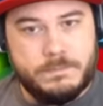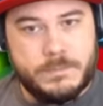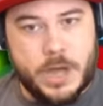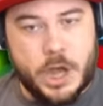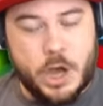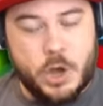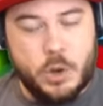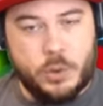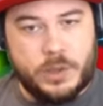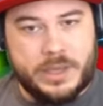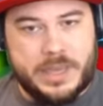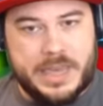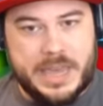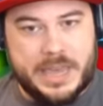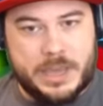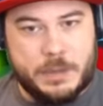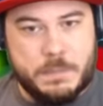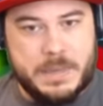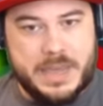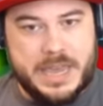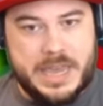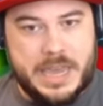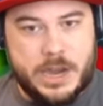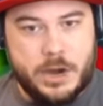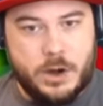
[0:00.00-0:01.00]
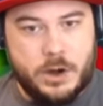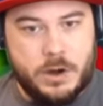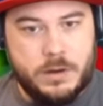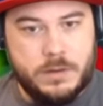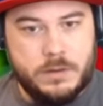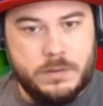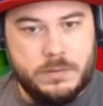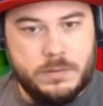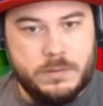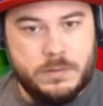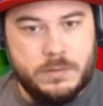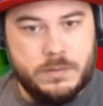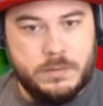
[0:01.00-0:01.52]
Oh, kick me here.
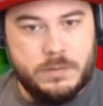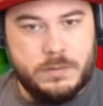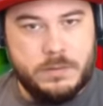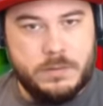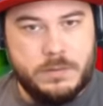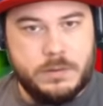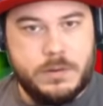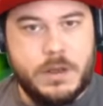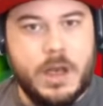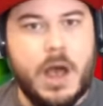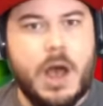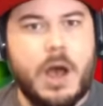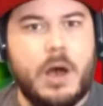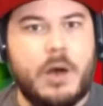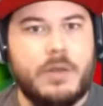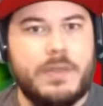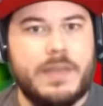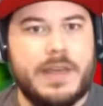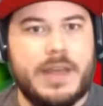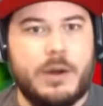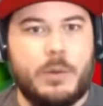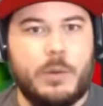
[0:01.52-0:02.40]
Oh, that'll